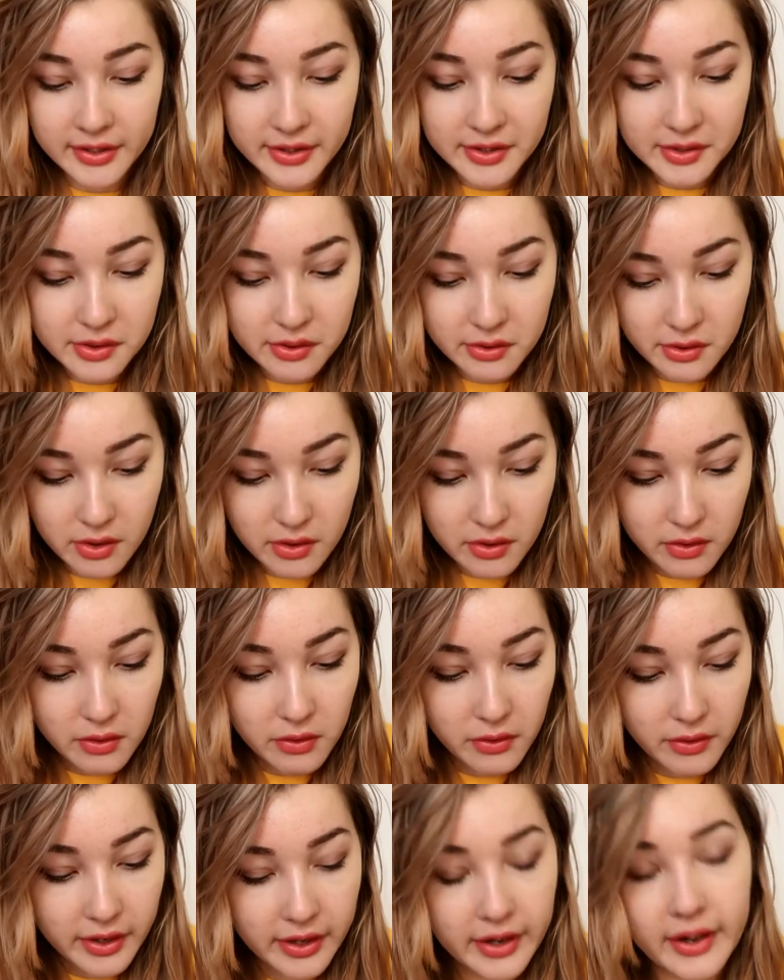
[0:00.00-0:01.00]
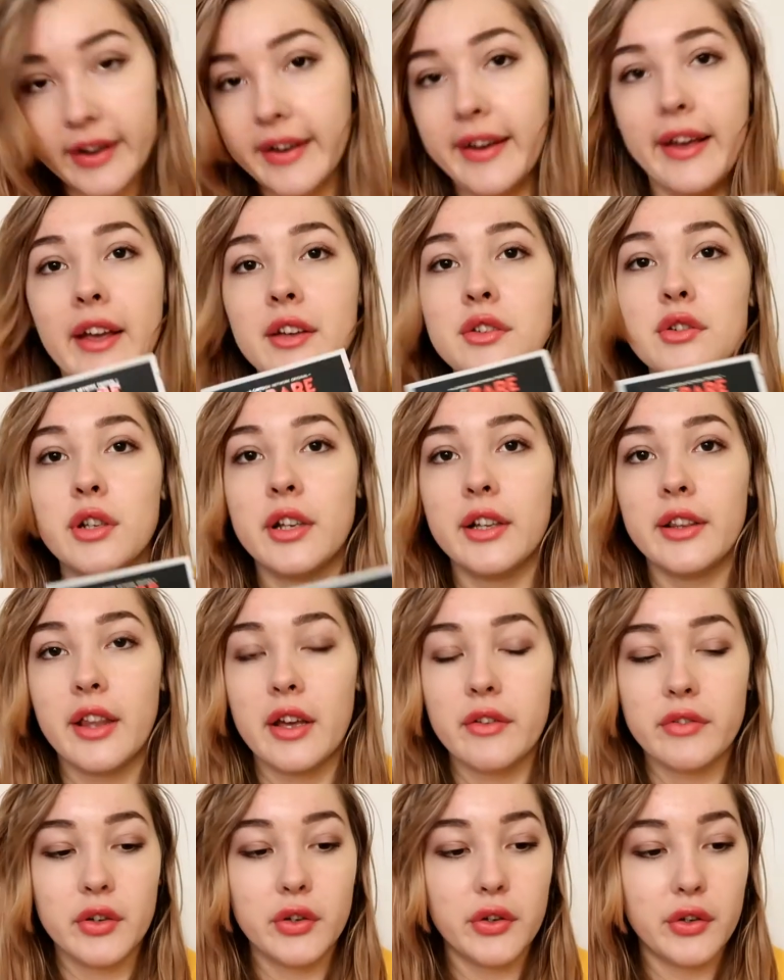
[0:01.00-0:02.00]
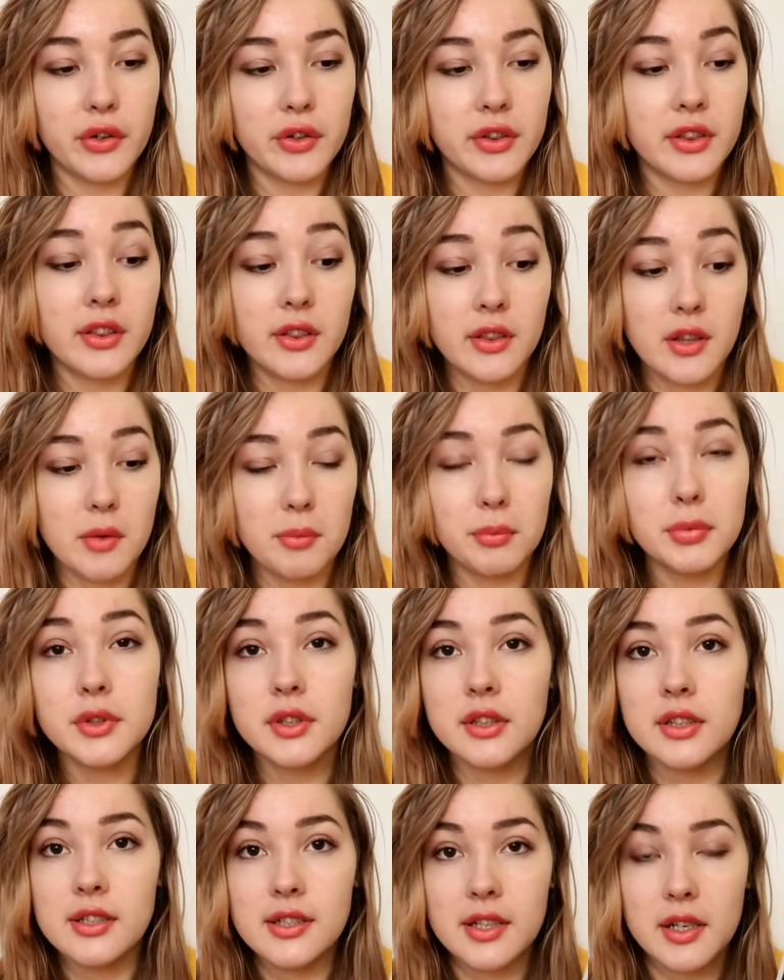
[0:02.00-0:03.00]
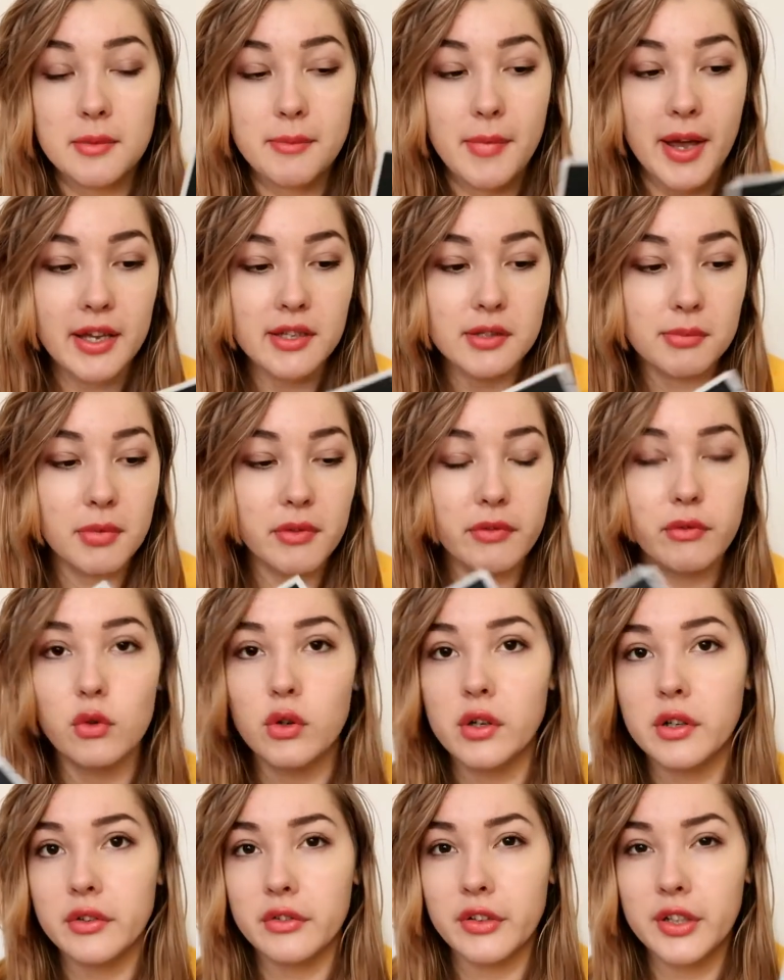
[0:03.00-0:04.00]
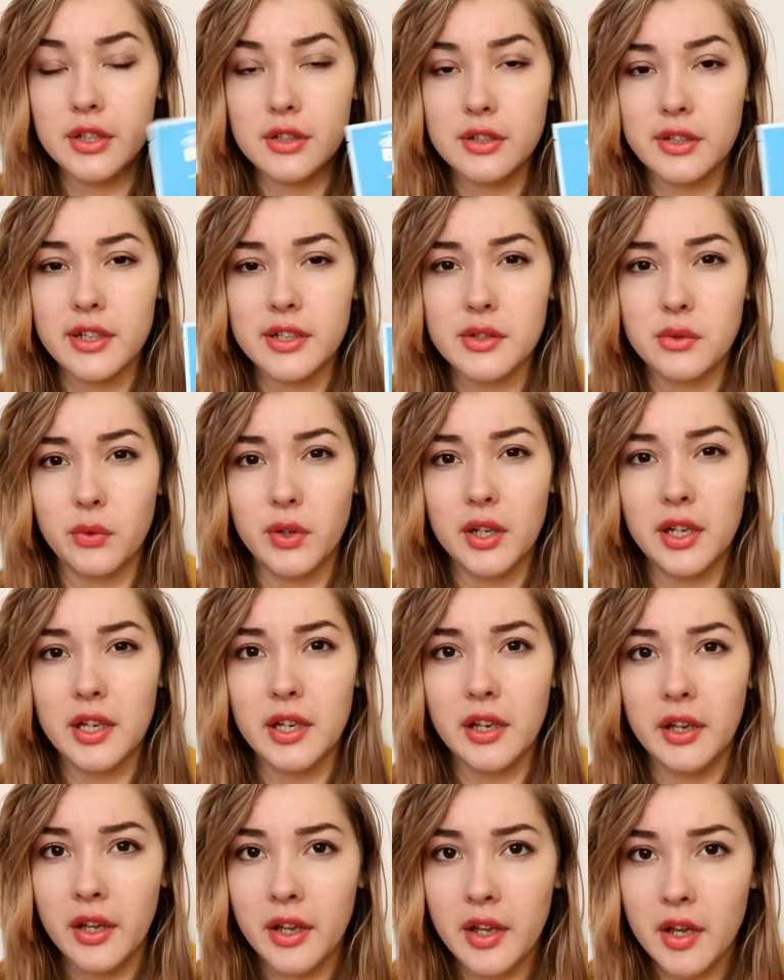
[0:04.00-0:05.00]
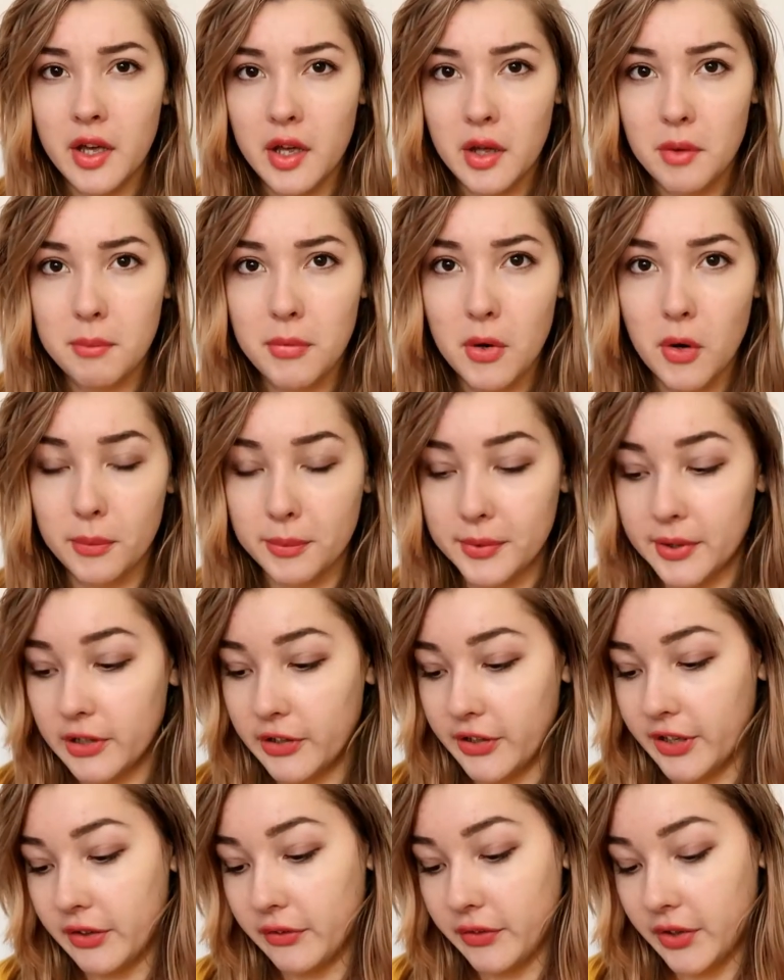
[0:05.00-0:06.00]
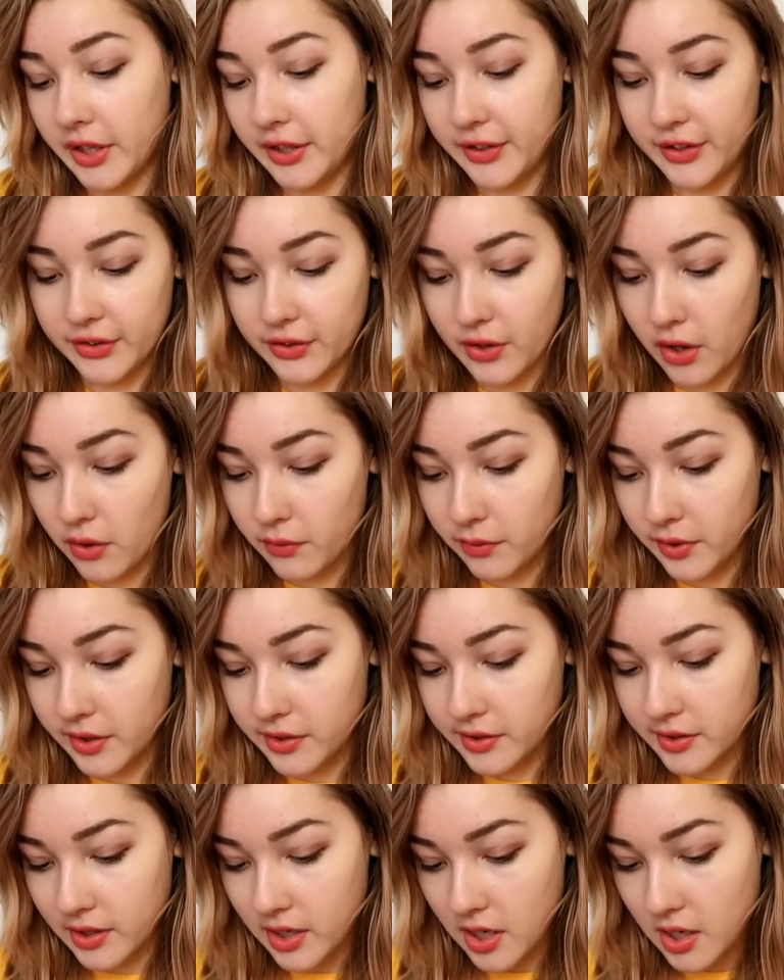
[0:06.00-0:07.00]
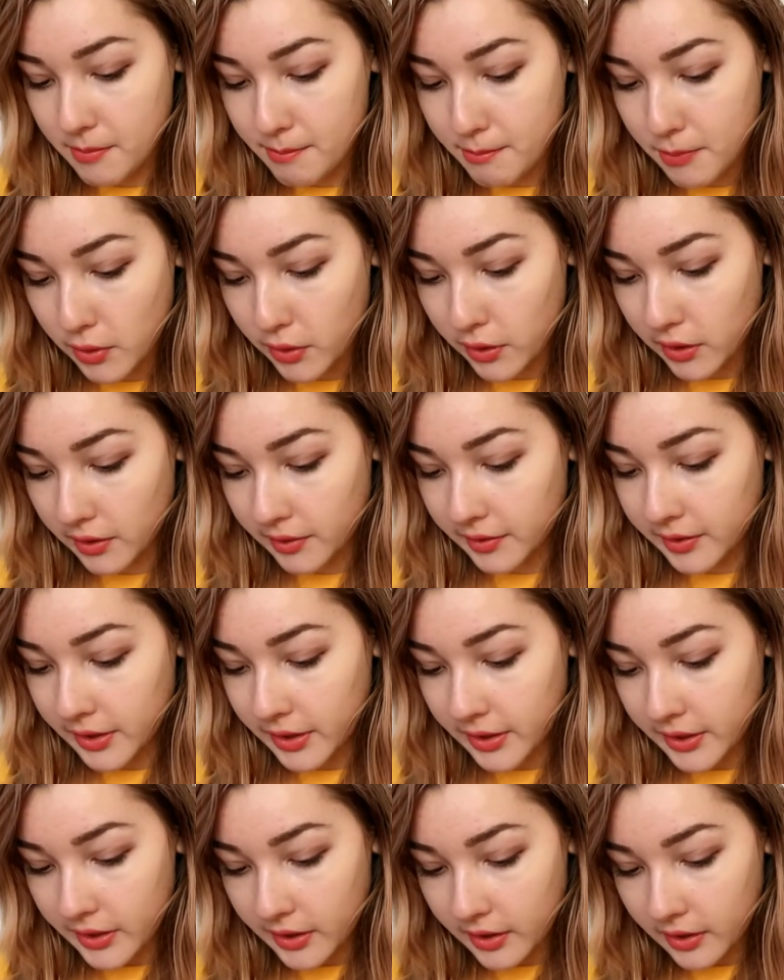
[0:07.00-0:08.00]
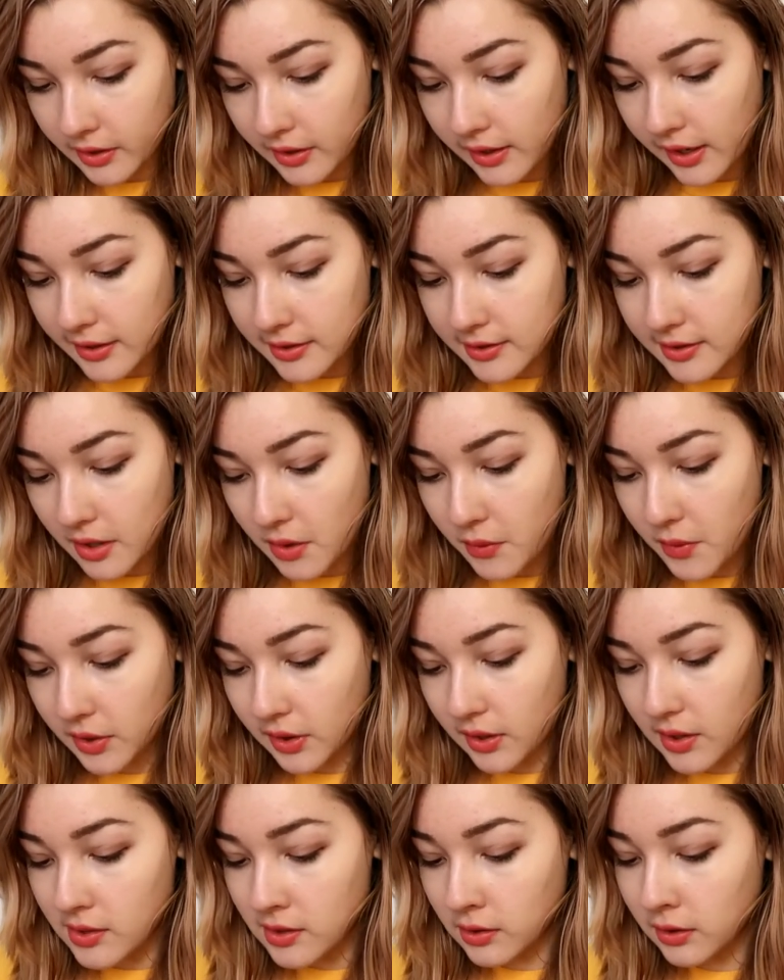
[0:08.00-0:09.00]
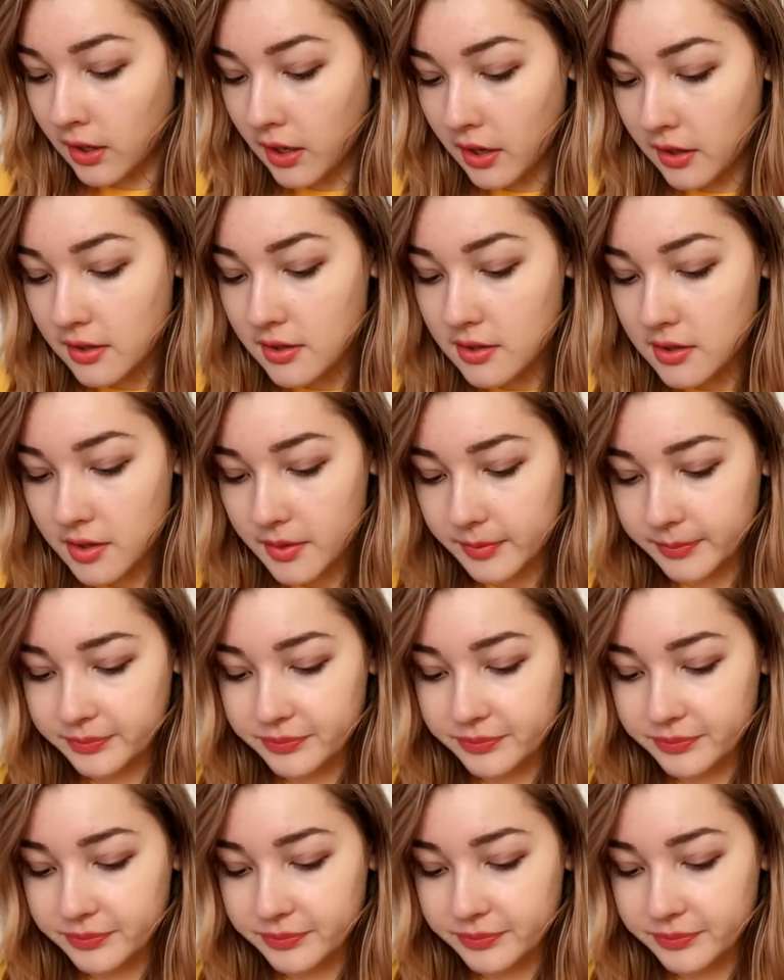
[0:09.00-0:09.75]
So I actually never heard they put this in a mask before. Green tea is really popular ingredient obviously, but let's see what this does.